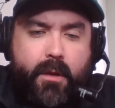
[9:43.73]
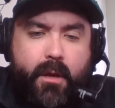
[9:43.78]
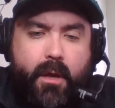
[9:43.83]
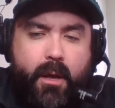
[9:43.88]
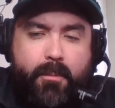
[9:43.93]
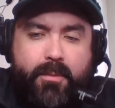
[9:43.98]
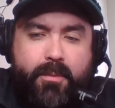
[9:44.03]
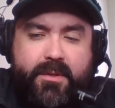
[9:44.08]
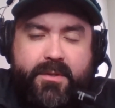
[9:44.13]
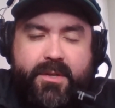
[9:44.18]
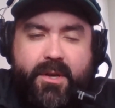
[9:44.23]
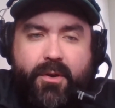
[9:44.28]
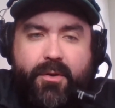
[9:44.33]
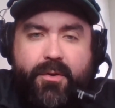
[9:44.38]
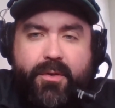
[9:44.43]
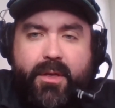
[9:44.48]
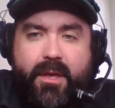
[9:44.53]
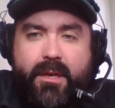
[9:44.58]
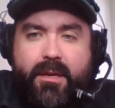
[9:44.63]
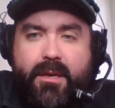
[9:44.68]
up until
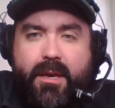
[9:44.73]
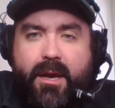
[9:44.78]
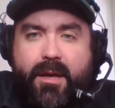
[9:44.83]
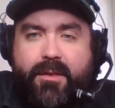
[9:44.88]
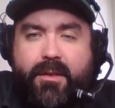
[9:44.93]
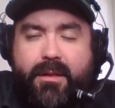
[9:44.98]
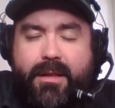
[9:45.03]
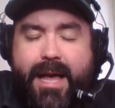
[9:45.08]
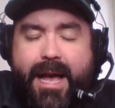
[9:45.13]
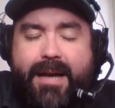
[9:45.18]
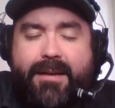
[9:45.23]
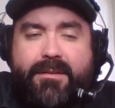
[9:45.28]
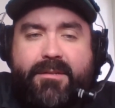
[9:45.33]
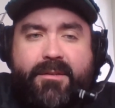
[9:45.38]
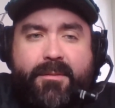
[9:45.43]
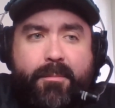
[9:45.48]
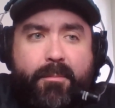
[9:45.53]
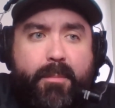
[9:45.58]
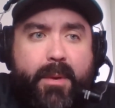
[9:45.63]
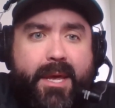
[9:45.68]
the uh, the
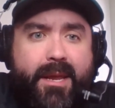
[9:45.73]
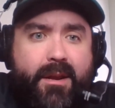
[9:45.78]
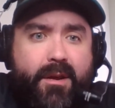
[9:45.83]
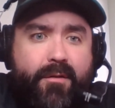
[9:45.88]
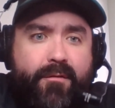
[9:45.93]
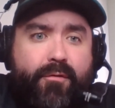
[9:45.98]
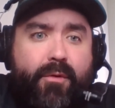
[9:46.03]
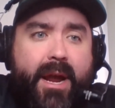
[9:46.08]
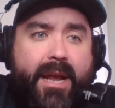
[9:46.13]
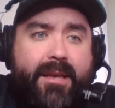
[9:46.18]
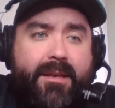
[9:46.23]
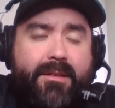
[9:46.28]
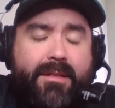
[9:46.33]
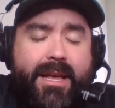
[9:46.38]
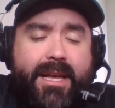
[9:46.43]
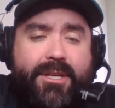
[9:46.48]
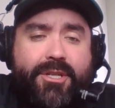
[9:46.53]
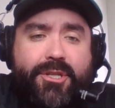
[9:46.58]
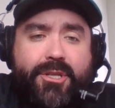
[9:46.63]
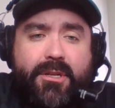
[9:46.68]
last bit of
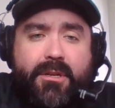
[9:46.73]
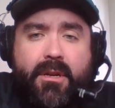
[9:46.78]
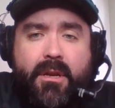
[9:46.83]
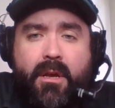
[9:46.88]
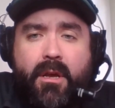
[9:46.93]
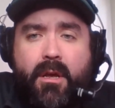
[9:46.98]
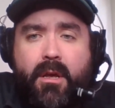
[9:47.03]
regulation,